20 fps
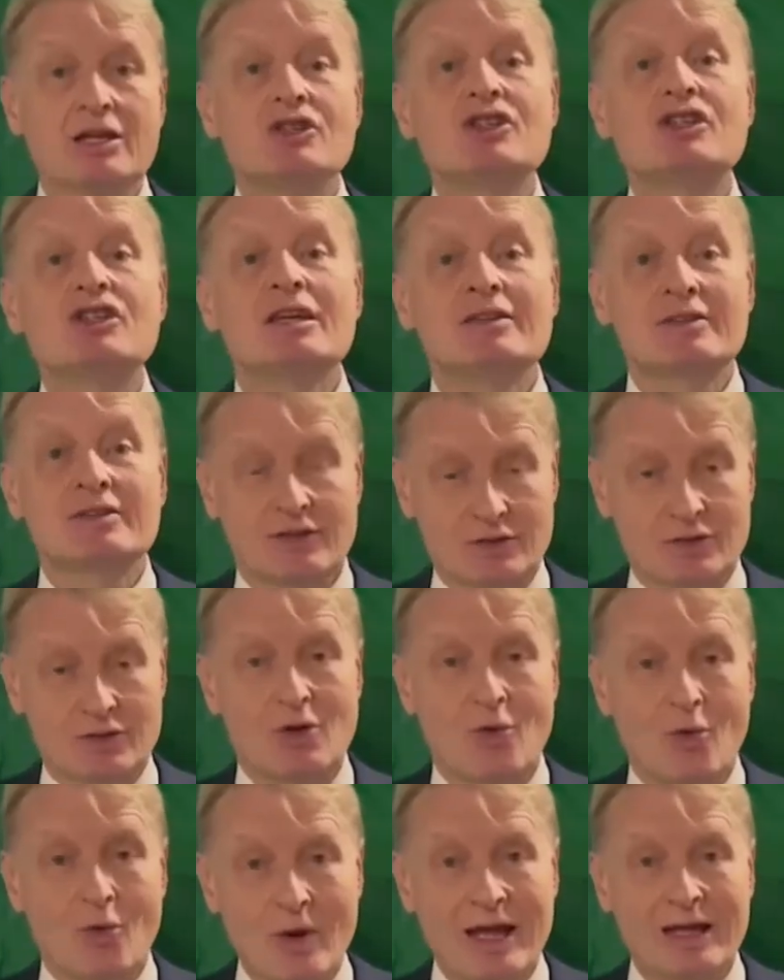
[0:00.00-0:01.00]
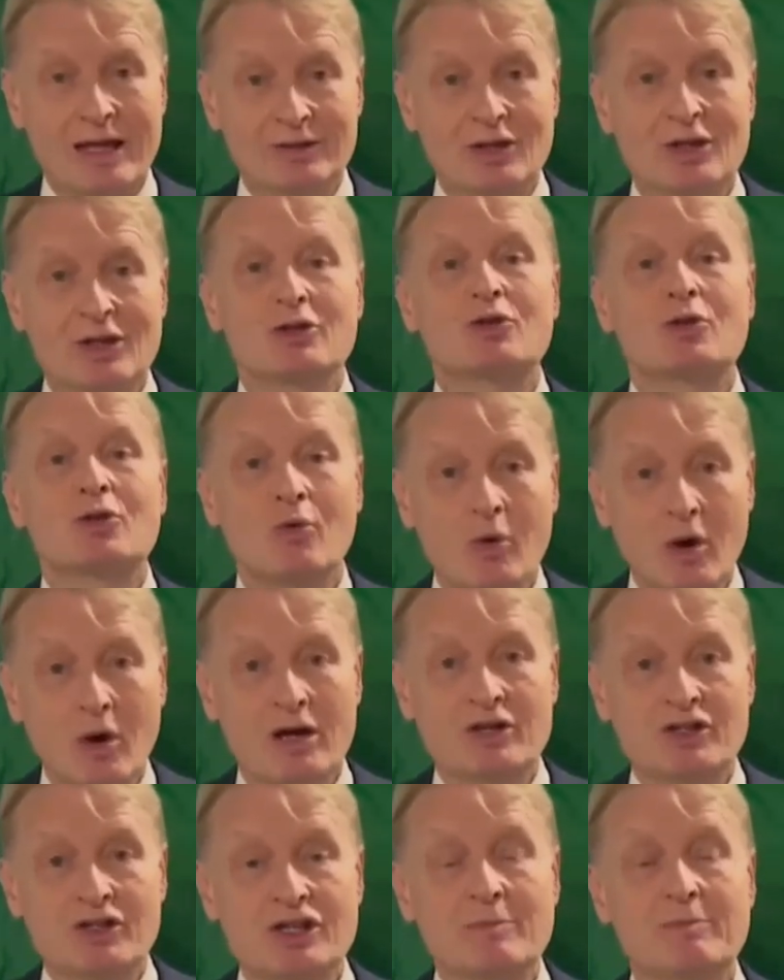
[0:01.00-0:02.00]
Jesus went to
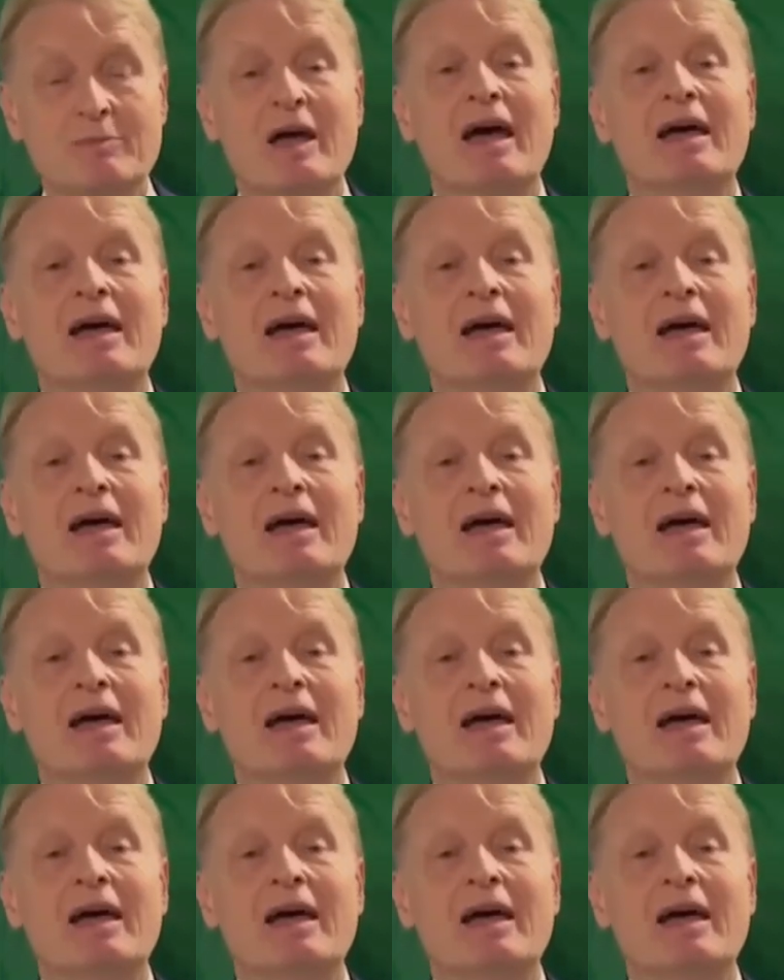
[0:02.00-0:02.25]
worship